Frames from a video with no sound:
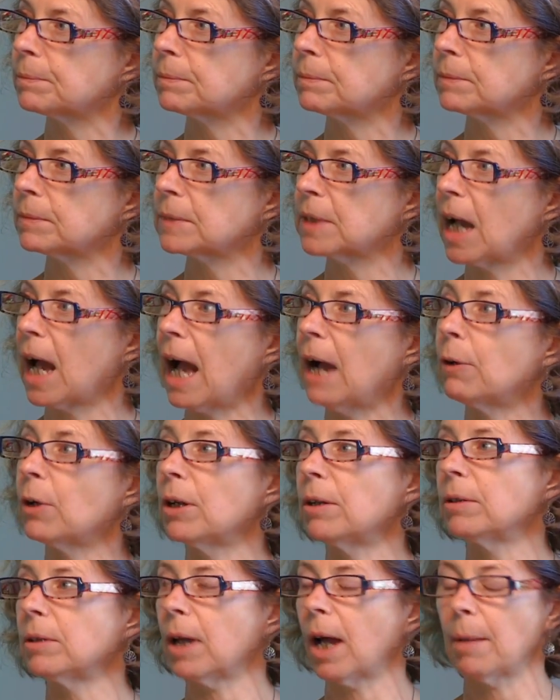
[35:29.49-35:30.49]
Oh.
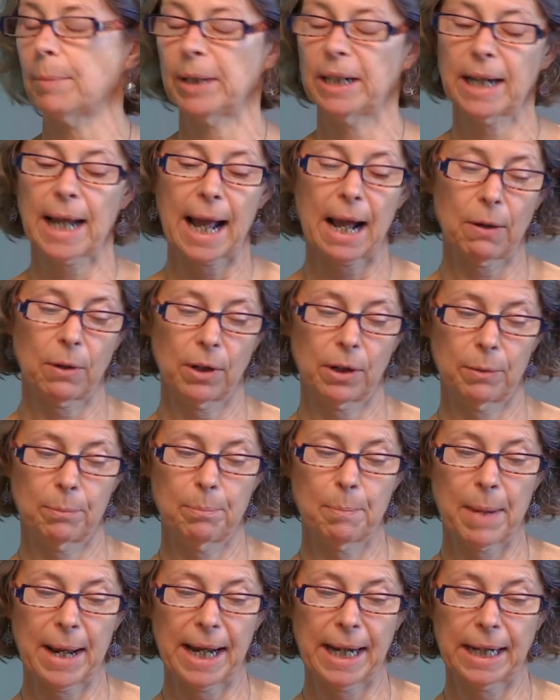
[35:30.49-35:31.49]
Our, I mean, our
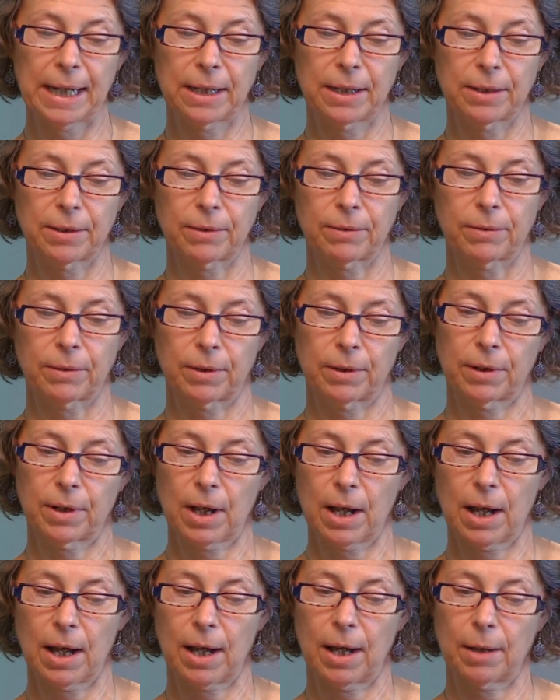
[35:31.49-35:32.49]
main
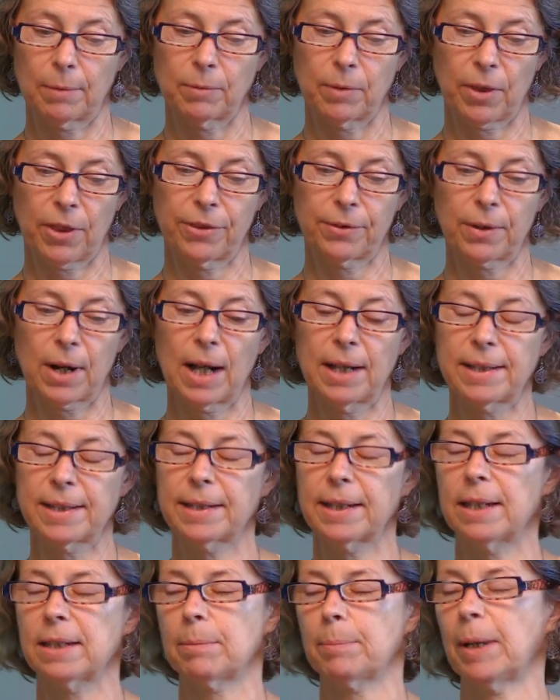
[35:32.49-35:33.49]
um, thrust
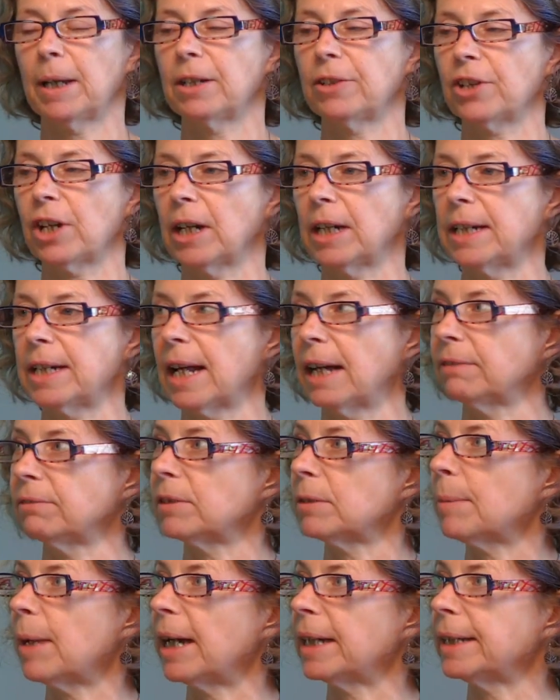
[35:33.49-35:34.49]
has been shutting down
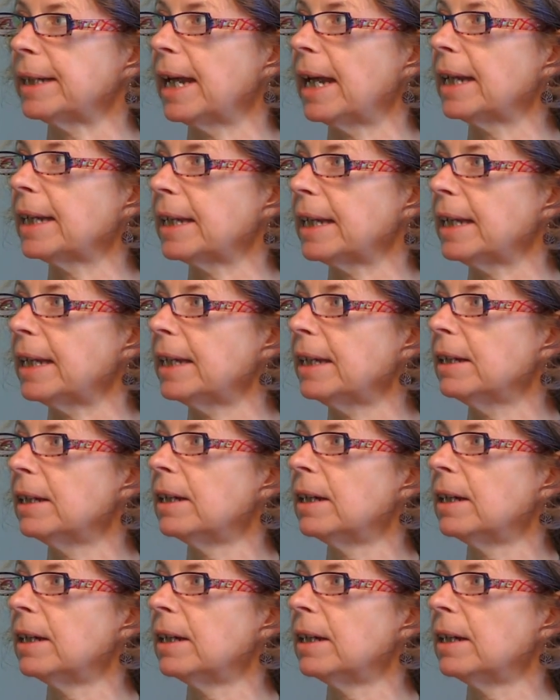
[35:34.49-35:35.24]
Vermont Yankee.